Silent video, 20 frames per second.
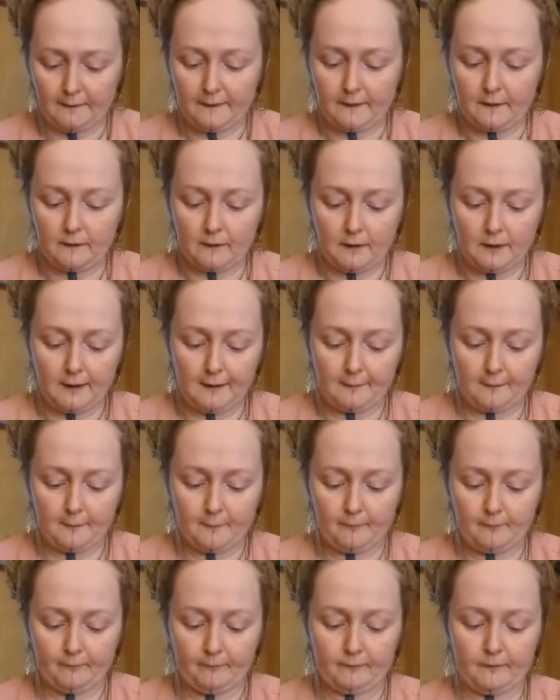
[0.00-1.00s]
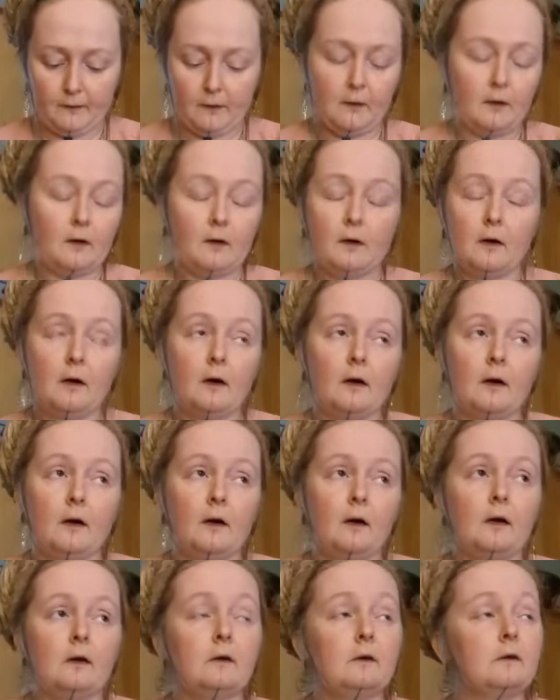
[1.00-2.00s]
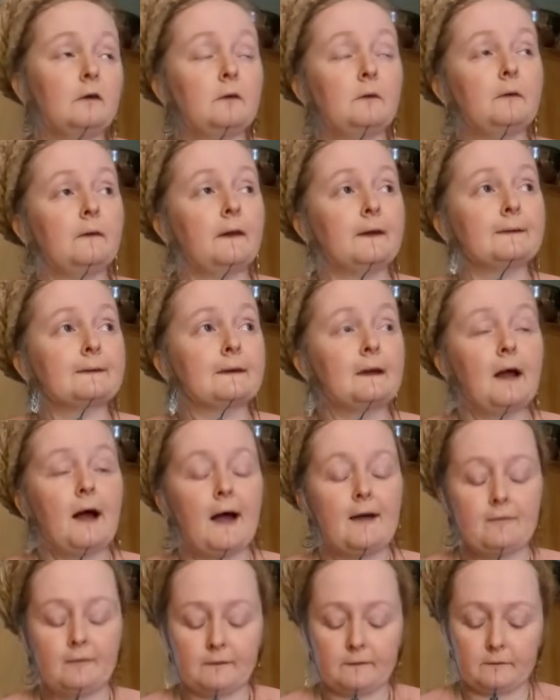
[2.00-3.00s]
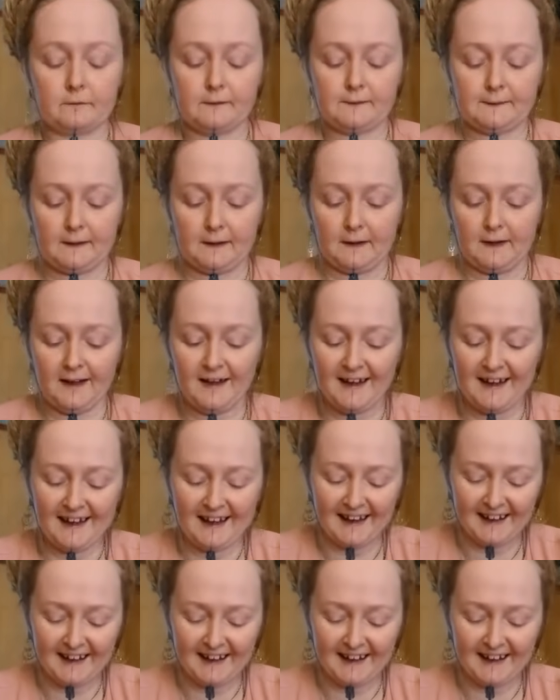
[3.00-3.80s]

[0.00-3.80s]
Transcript: theory, doing things live is risky.